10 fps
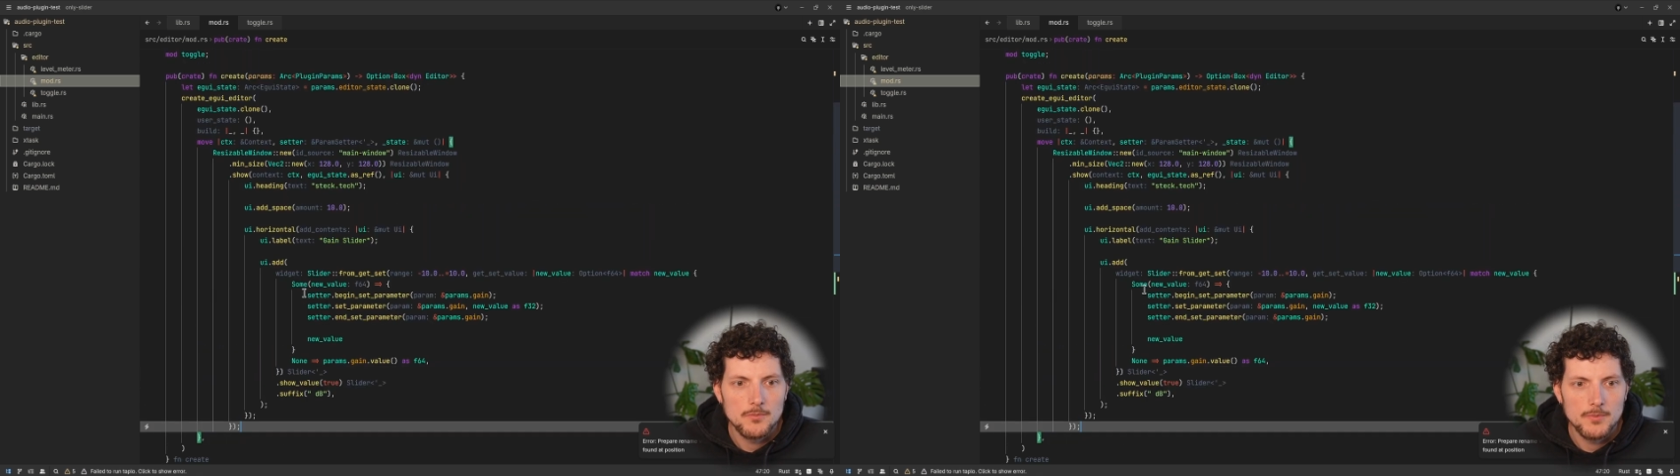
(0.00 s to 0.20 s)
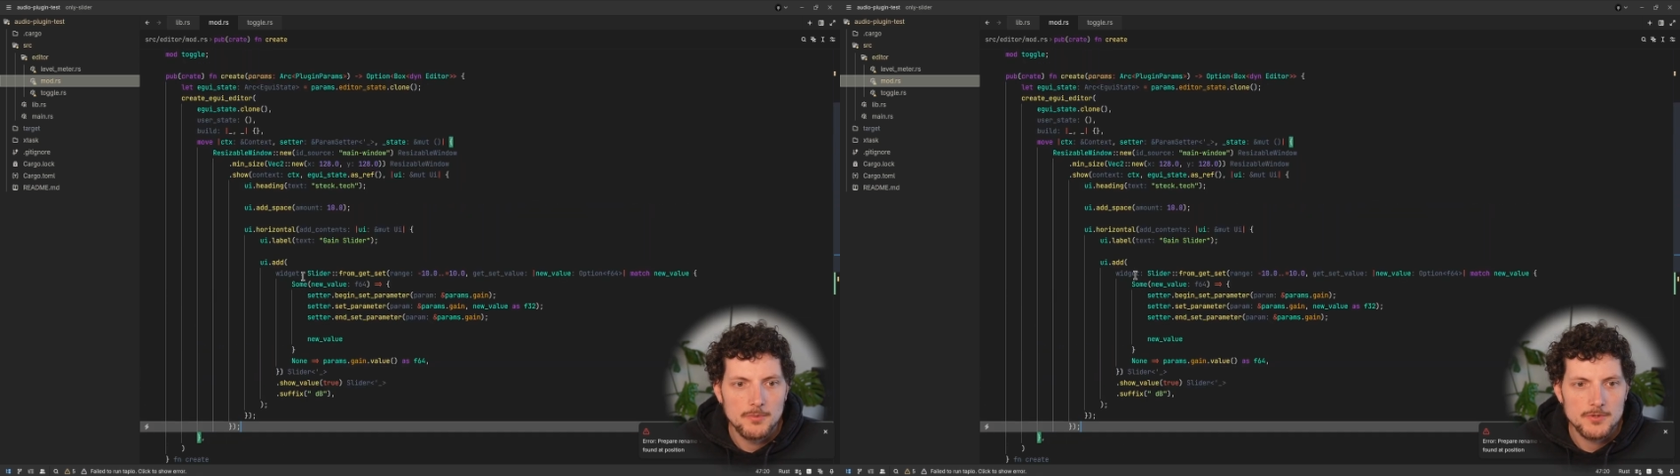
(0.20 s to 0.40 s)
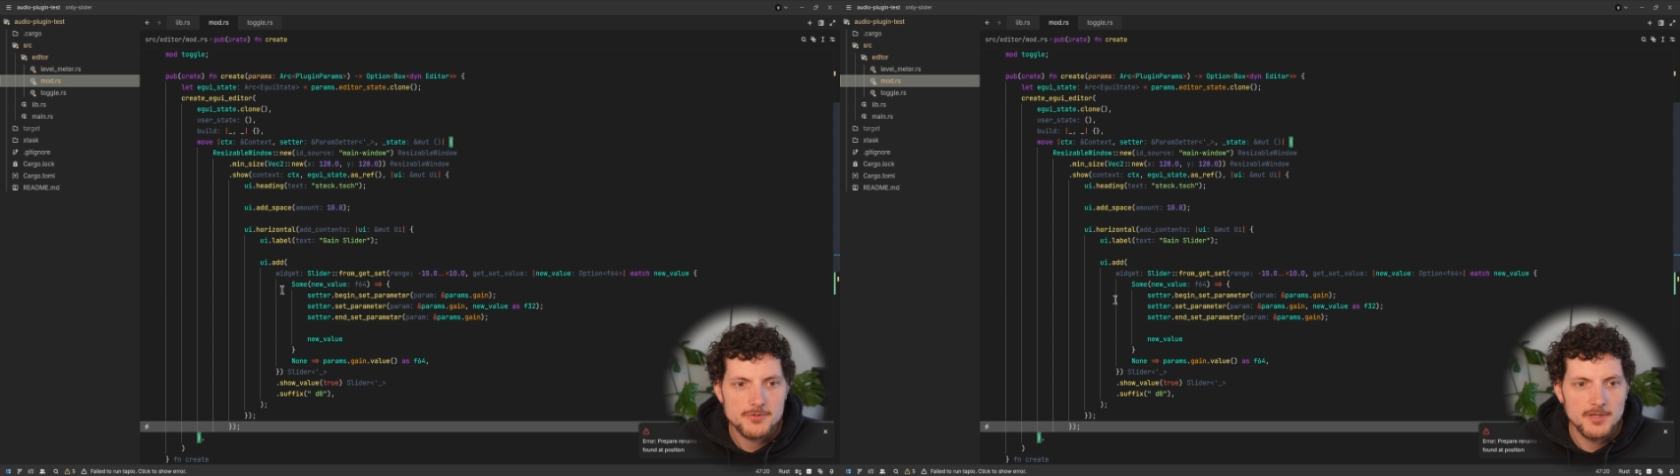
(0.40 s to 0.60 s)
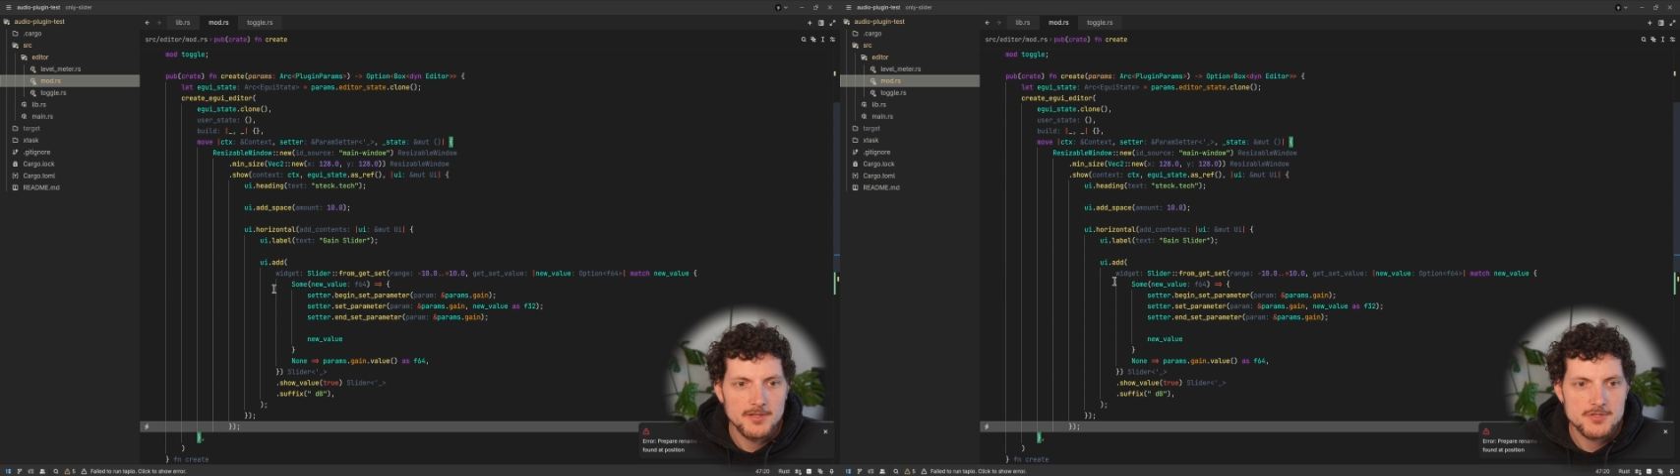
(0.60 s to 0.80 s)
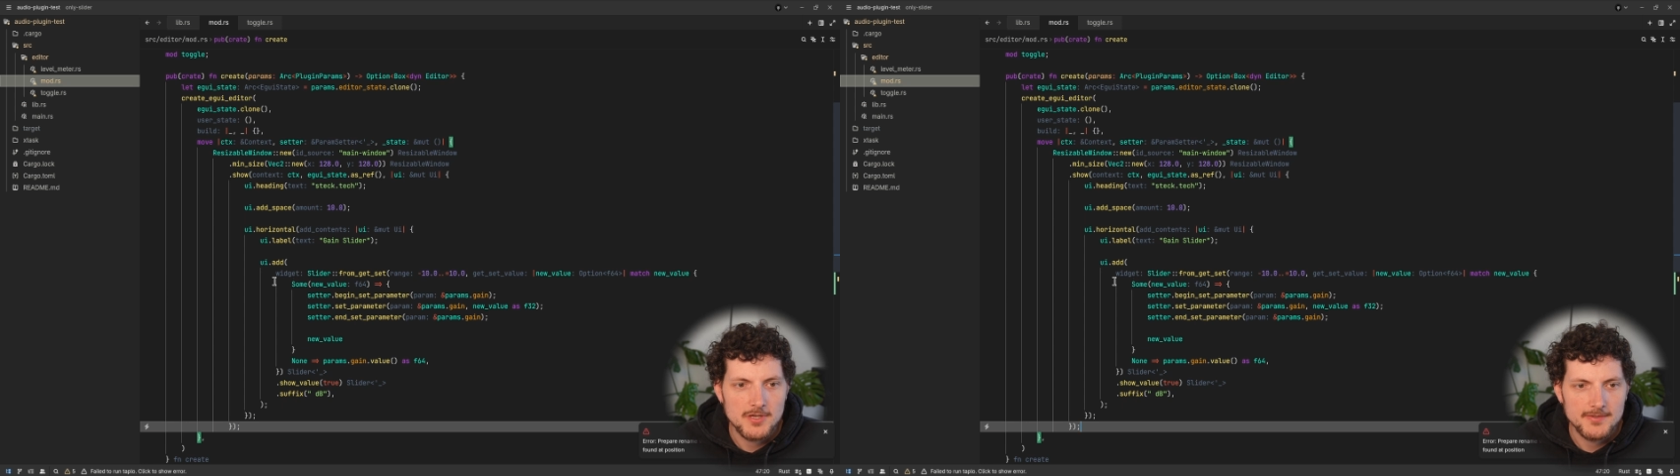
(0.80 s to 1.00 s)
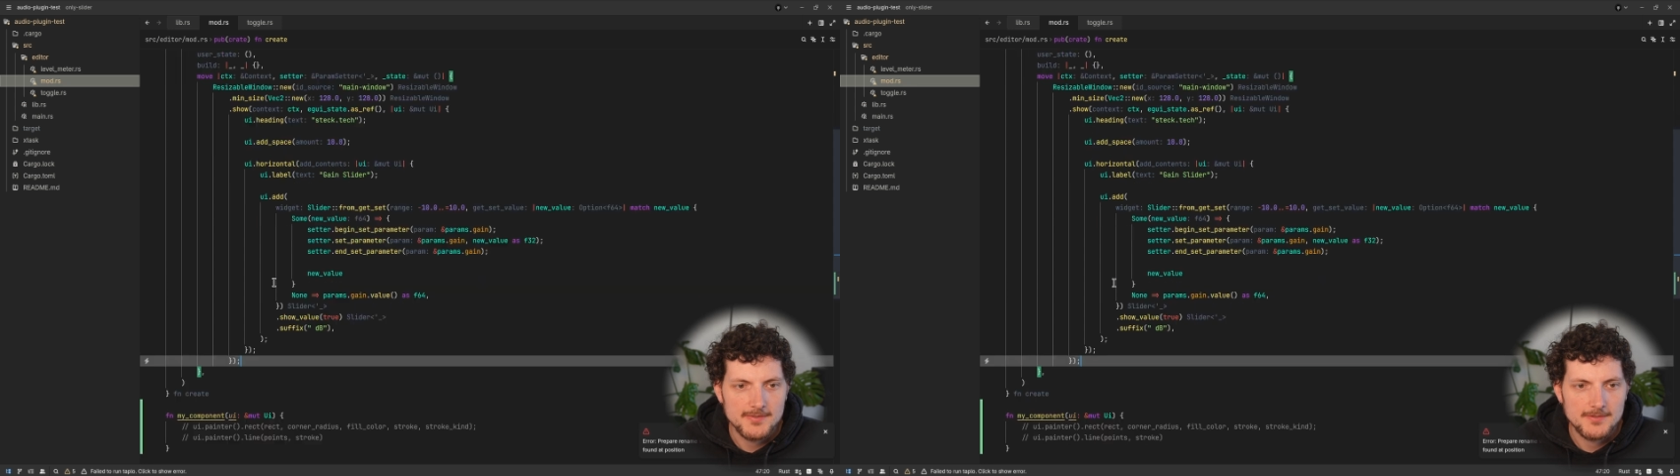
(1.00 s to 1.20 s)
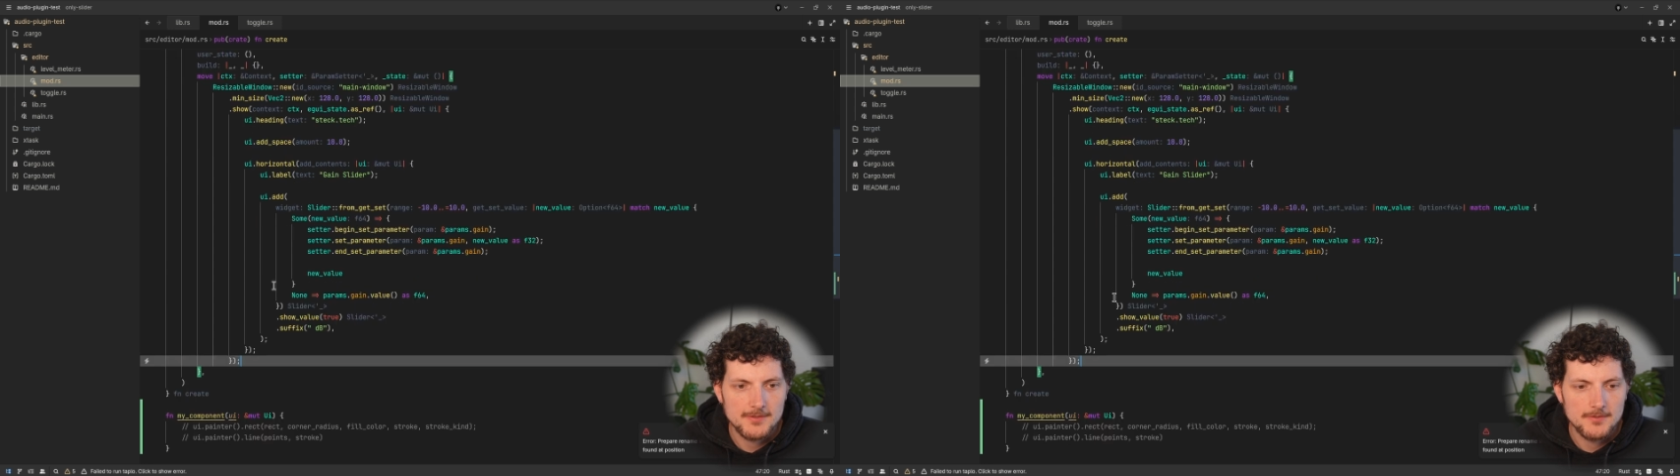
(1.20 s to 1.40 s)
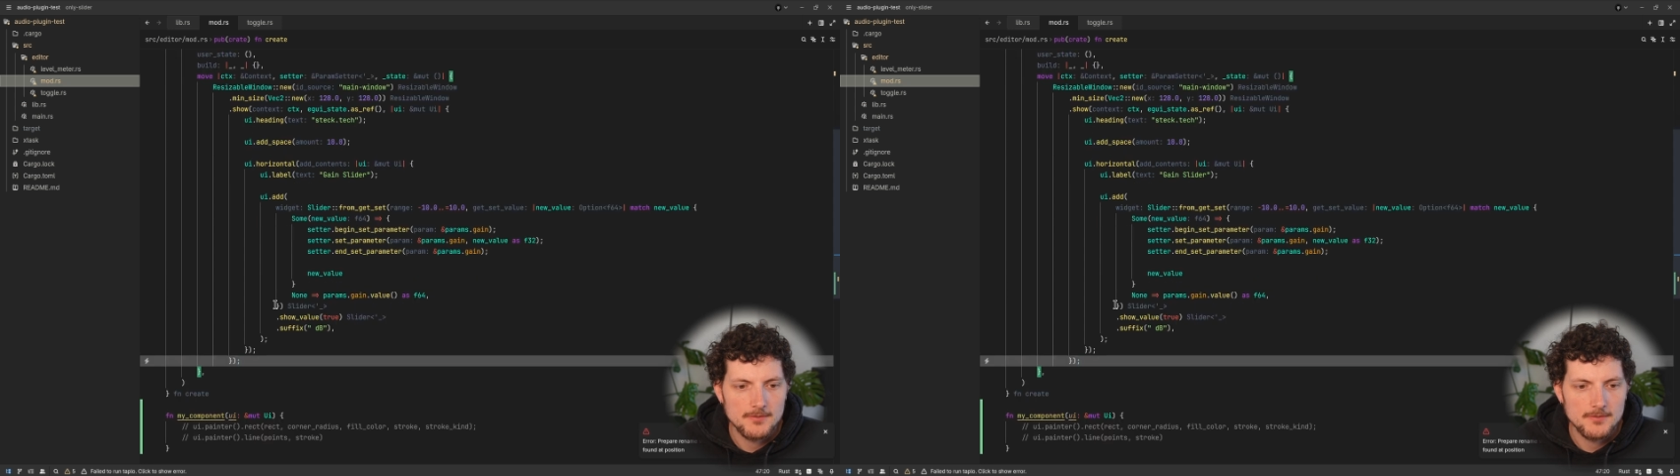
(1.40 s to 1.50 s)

we would really just